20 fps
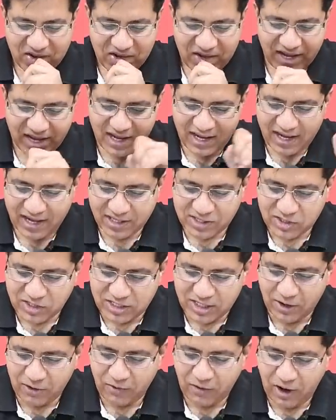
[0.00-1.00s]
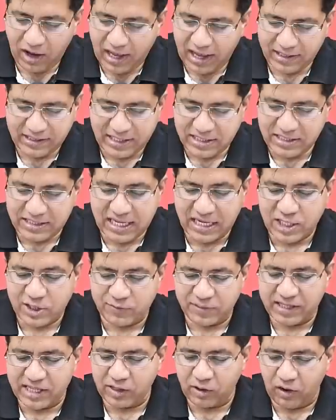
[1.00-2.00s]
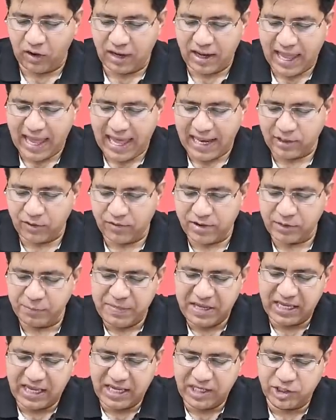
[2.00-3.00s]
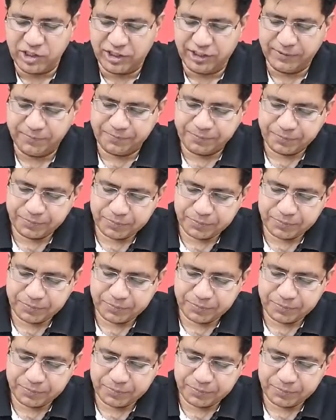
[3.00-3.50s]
uh, so uh, this, that is what they call algorithmication